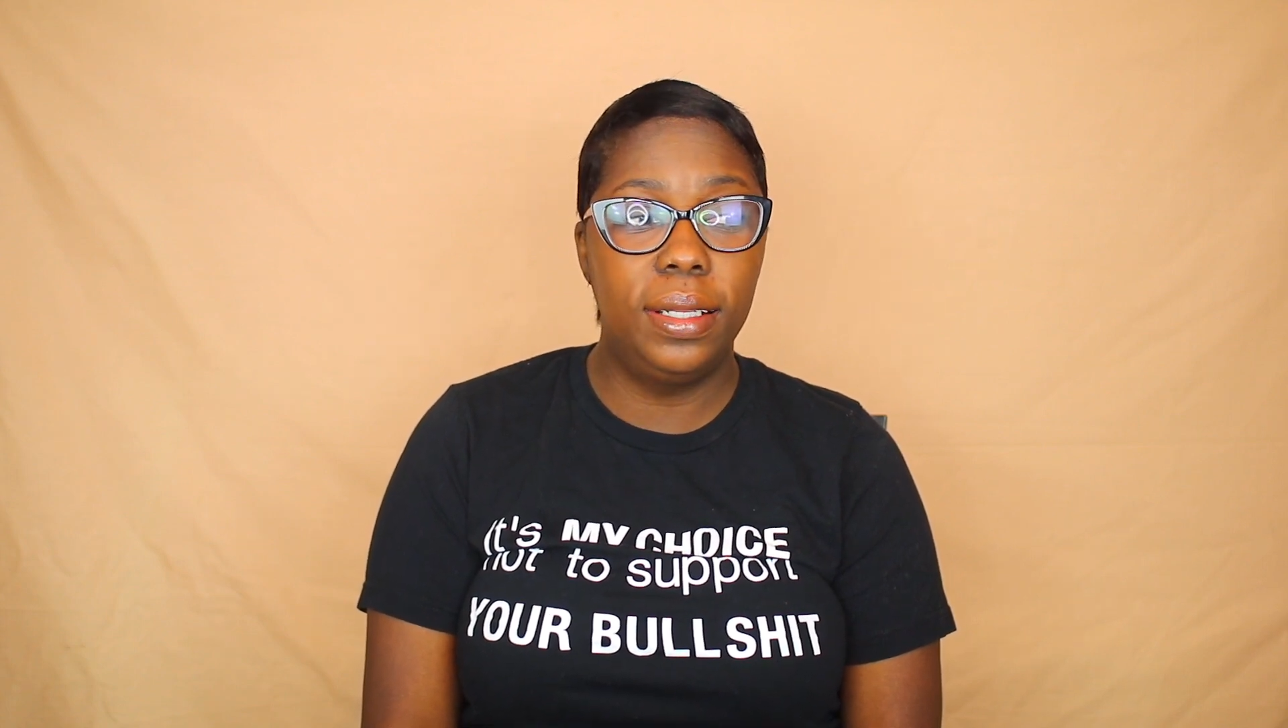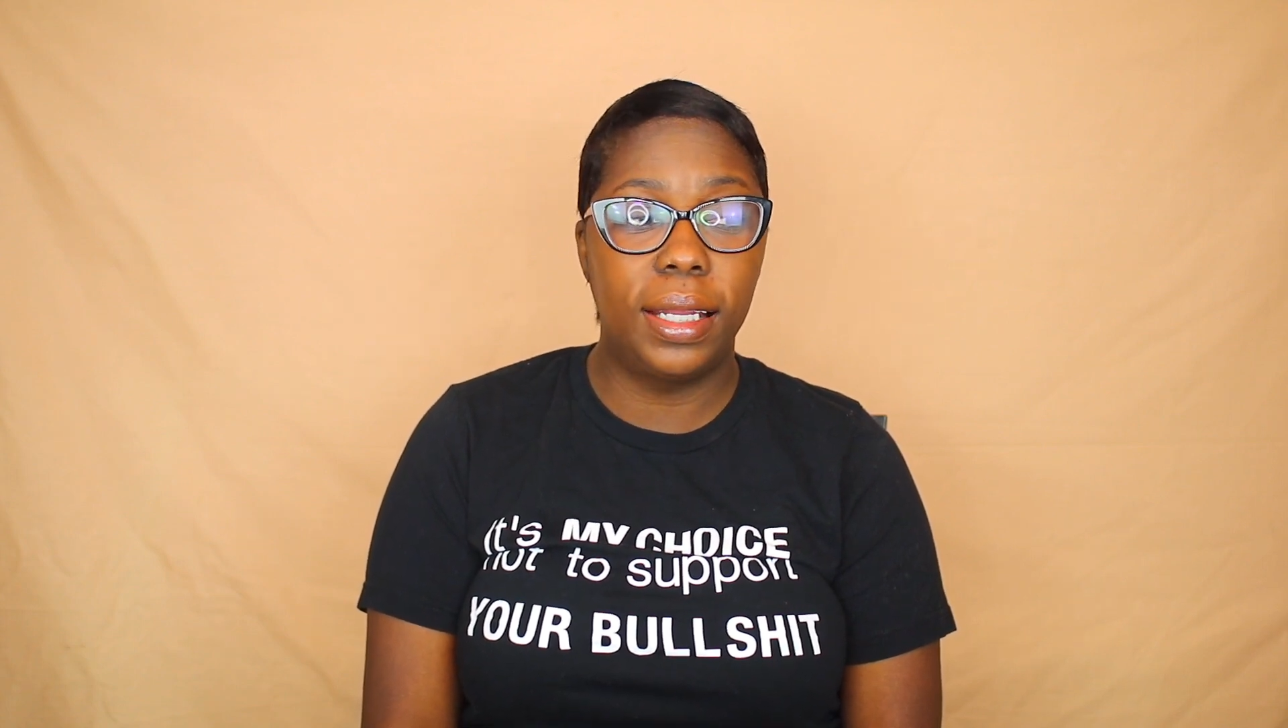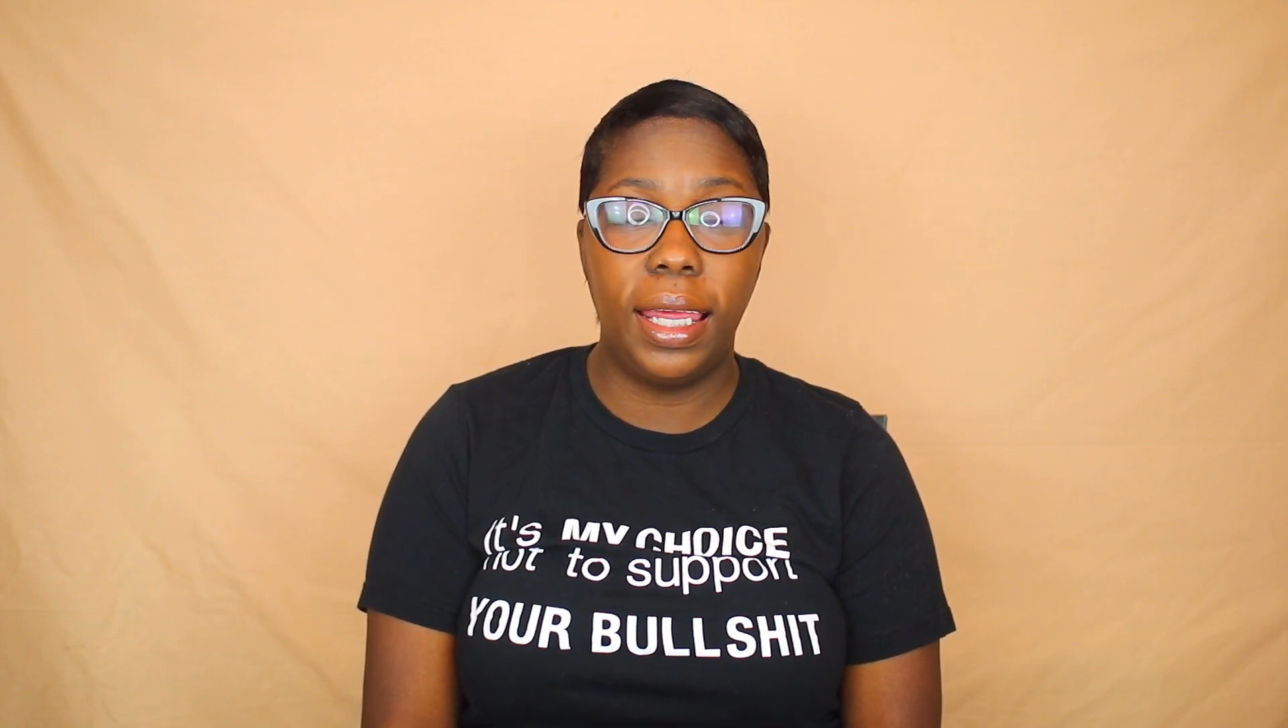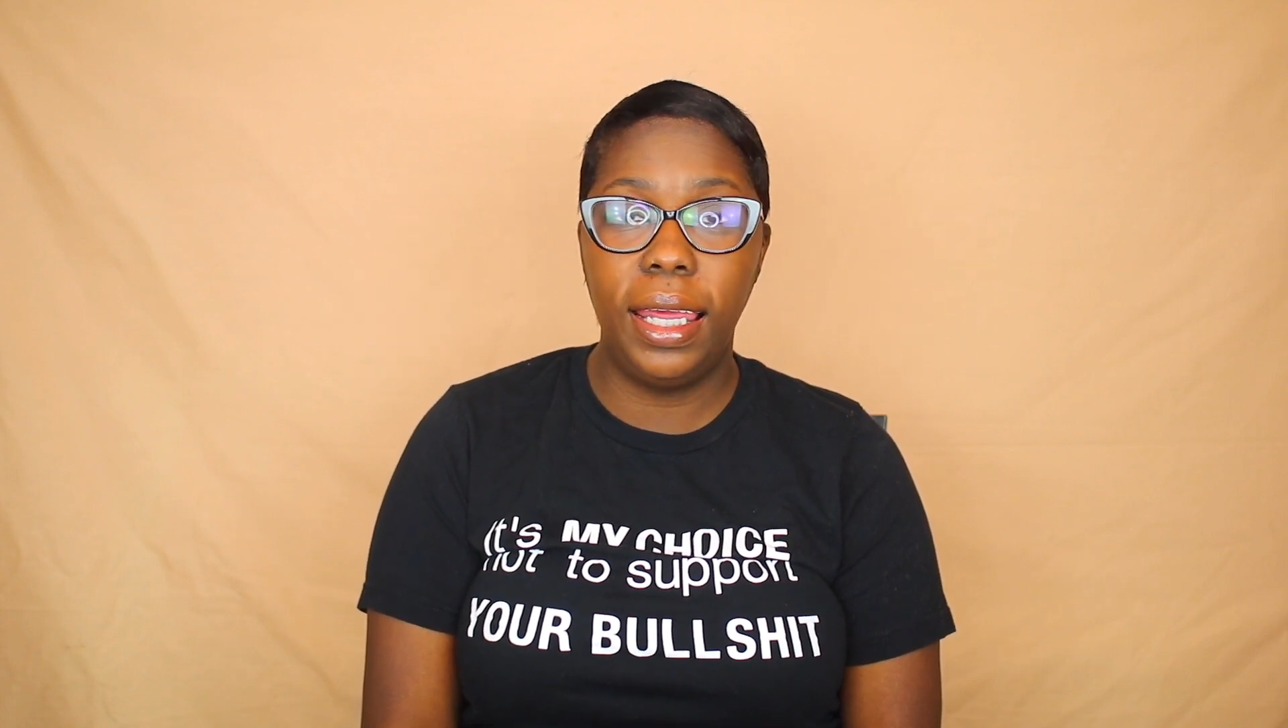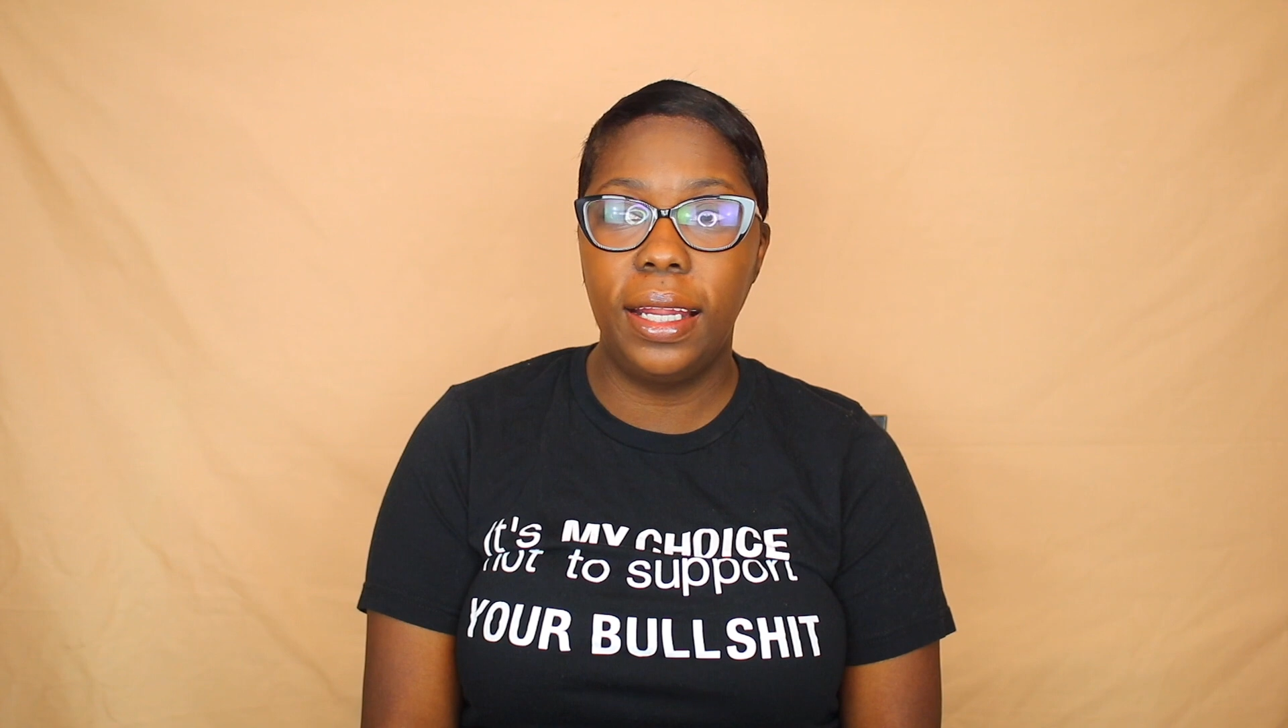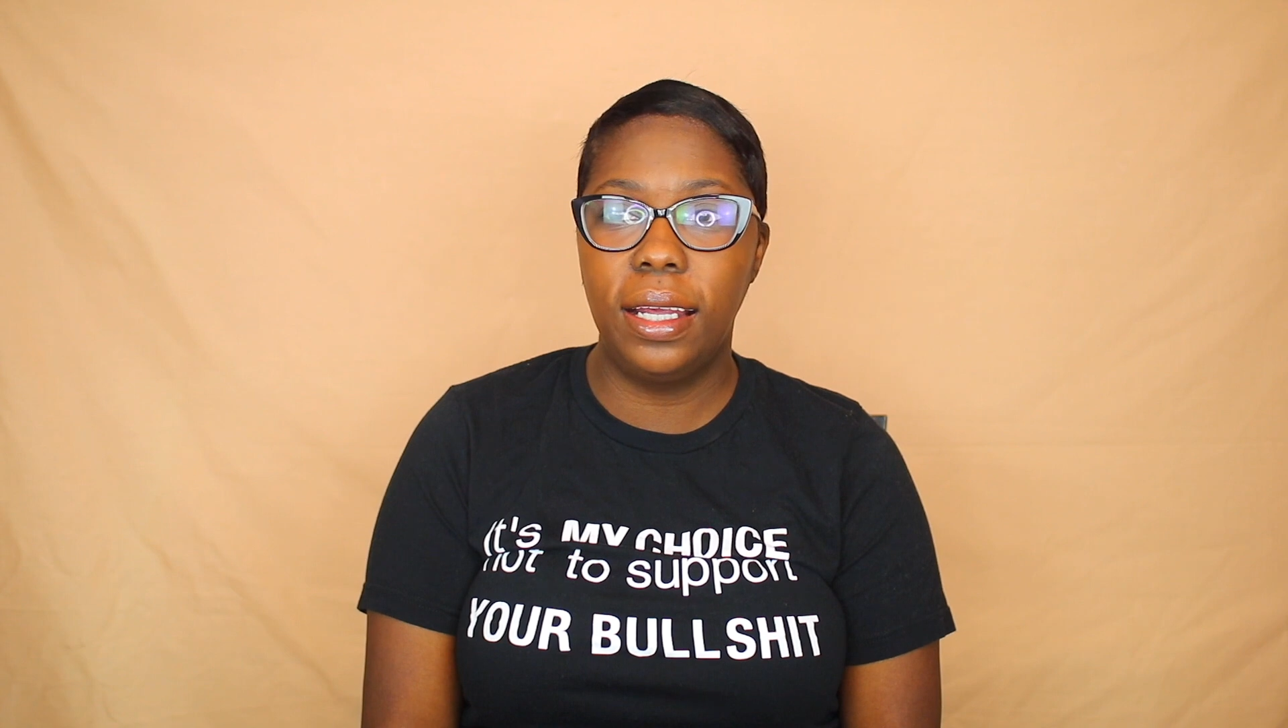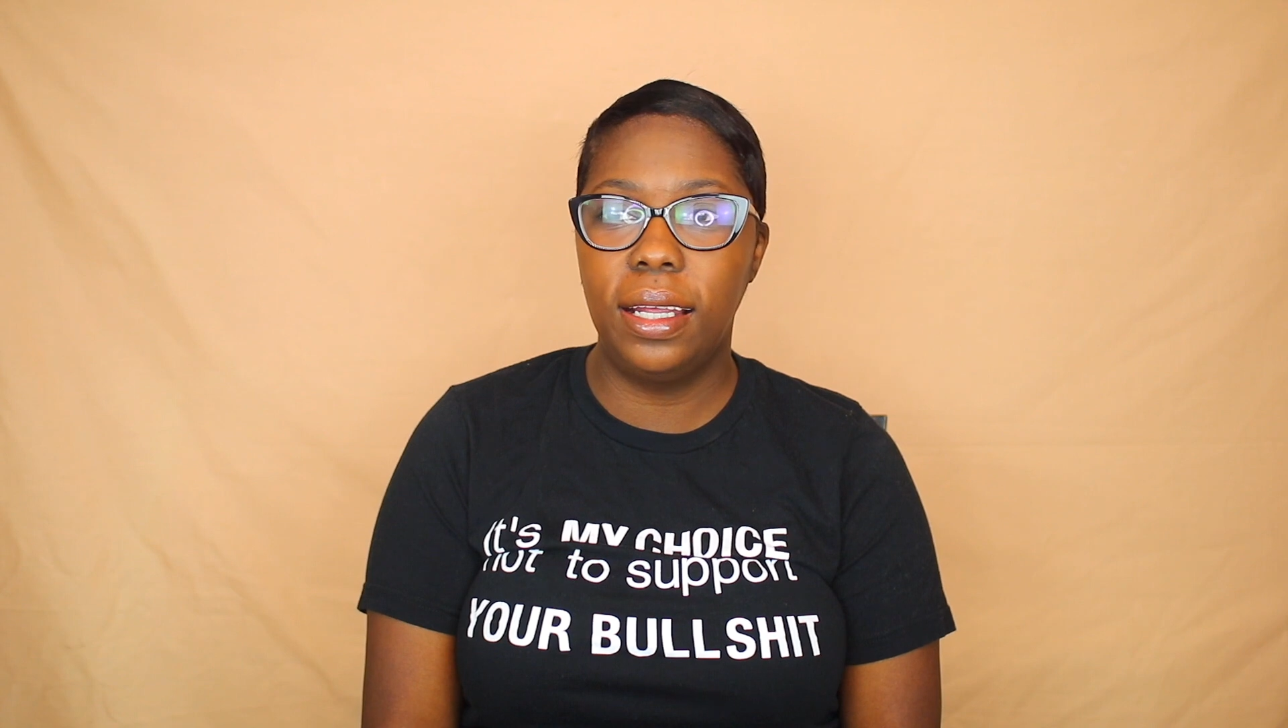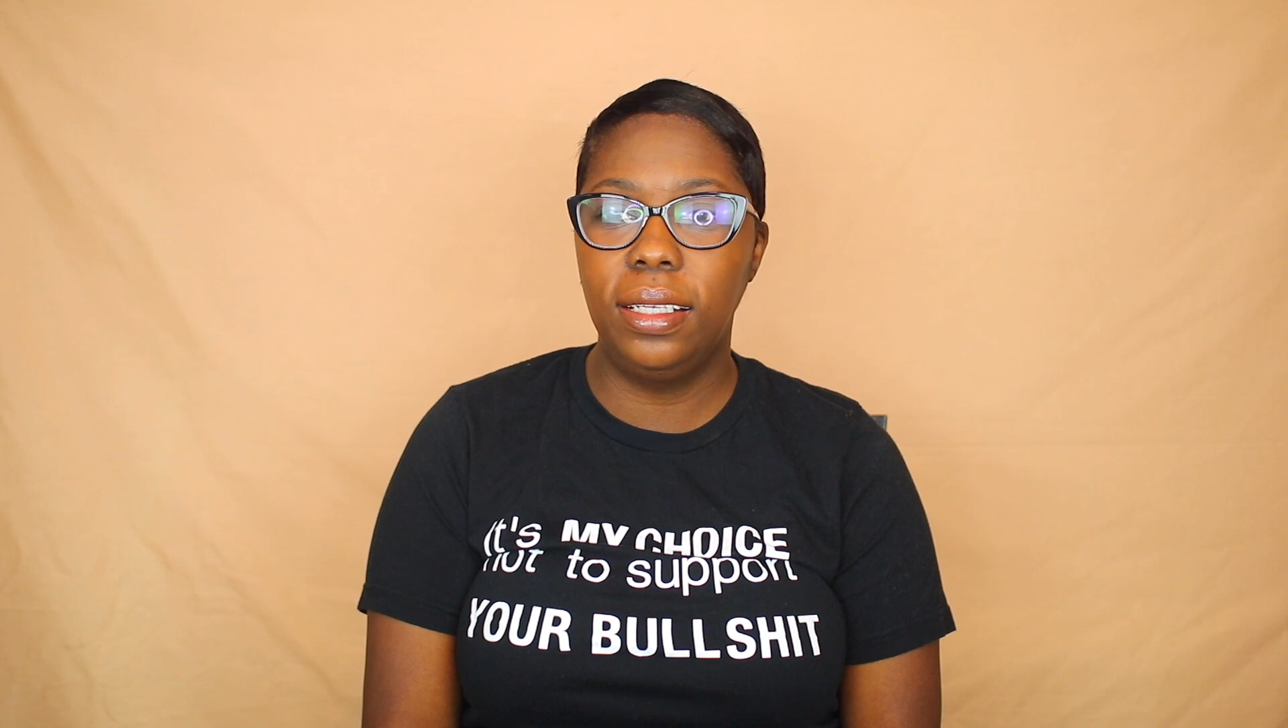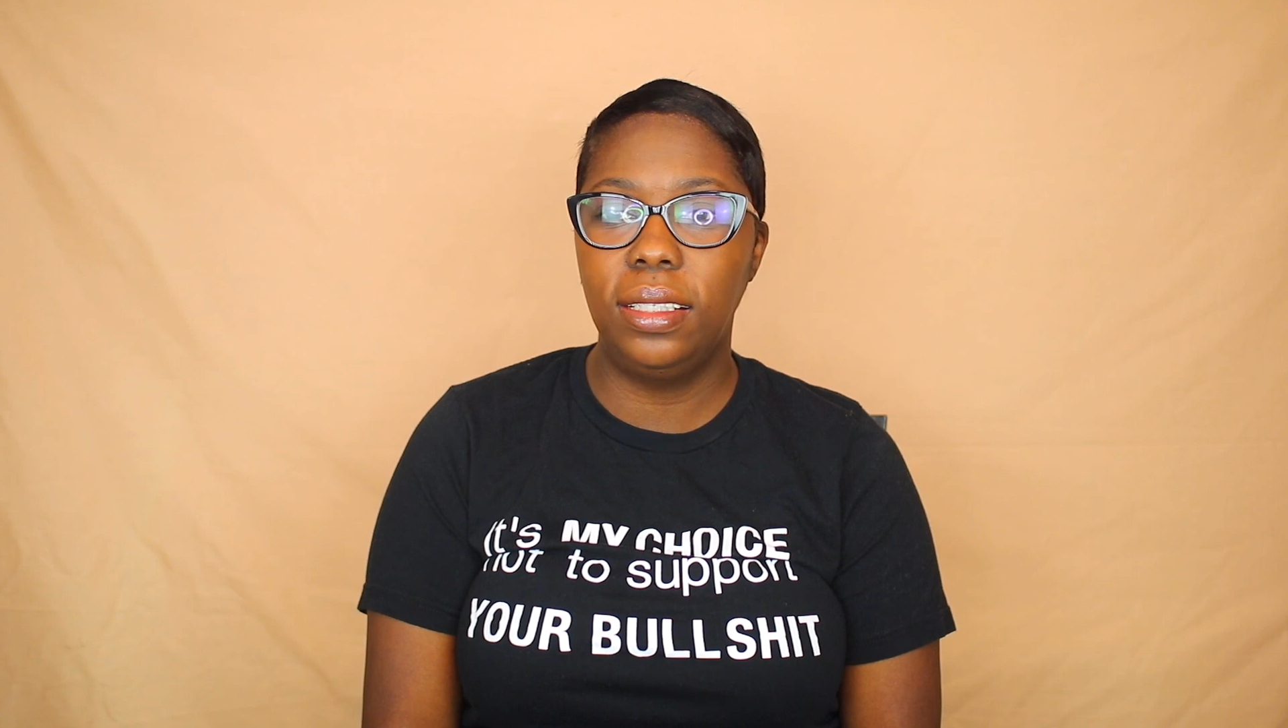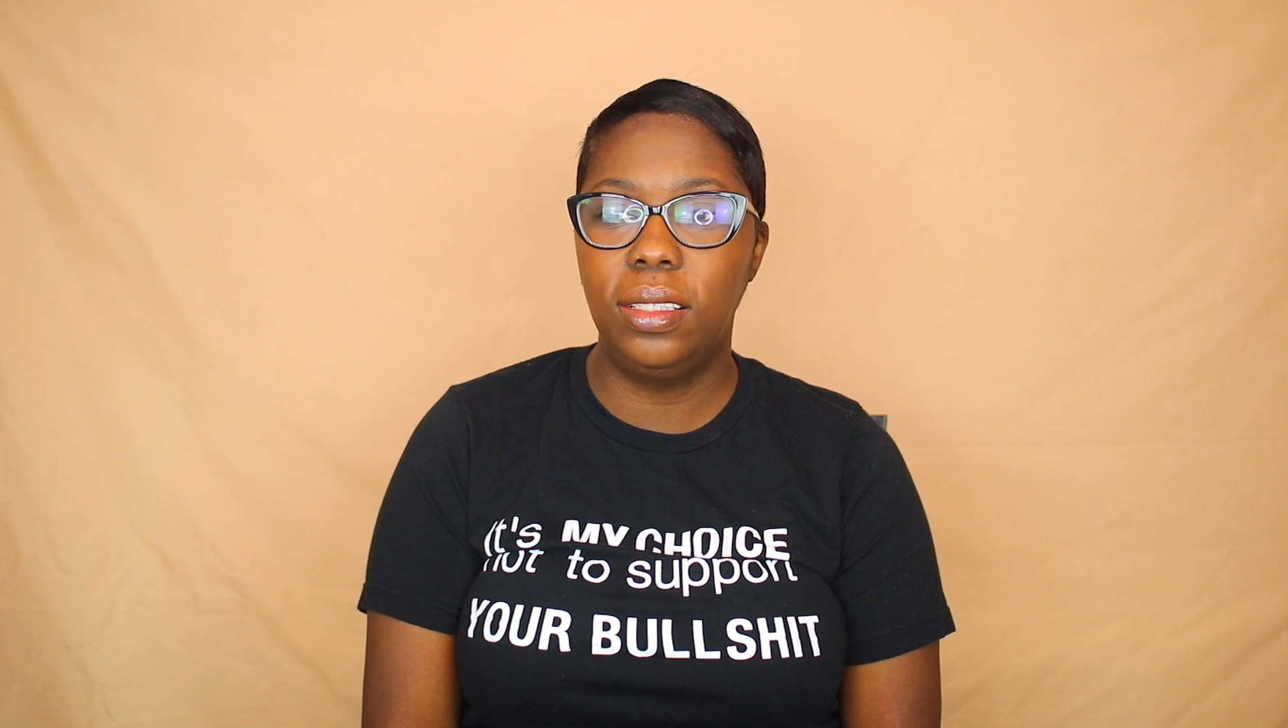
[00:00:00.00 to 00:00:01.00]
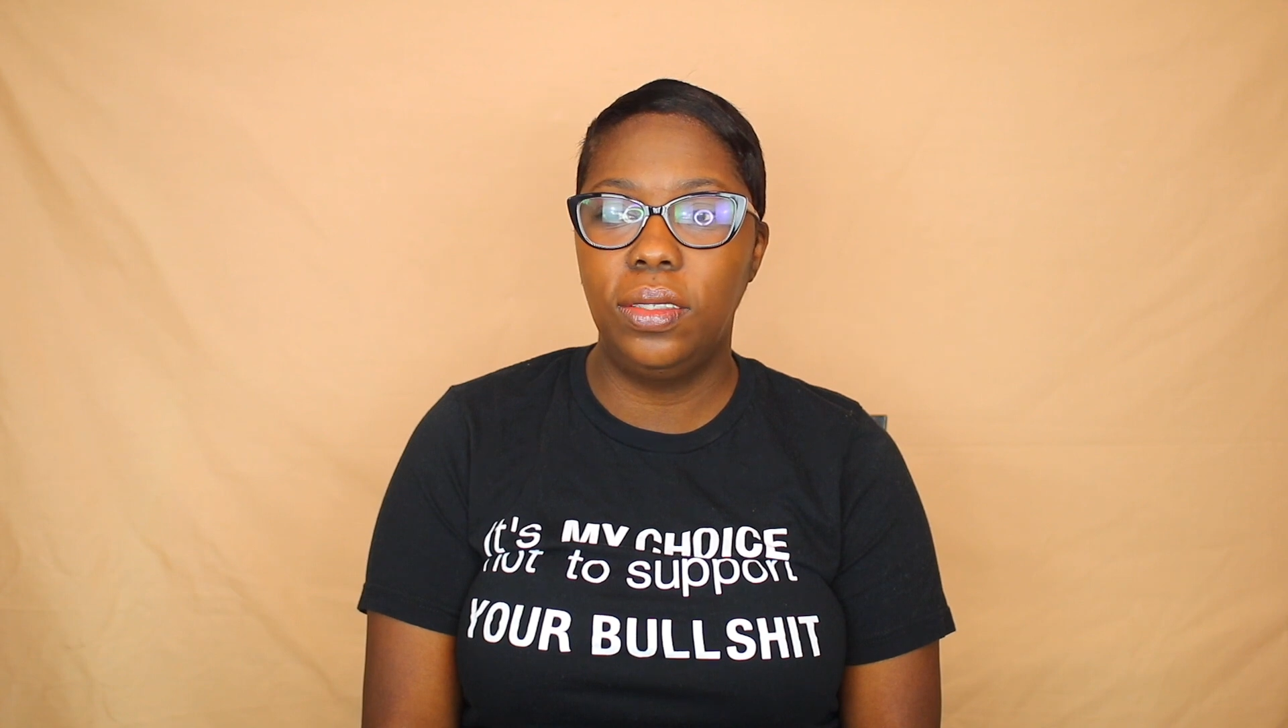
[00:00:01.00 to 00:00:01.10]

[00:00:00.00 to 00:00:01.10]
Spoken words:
Nikita,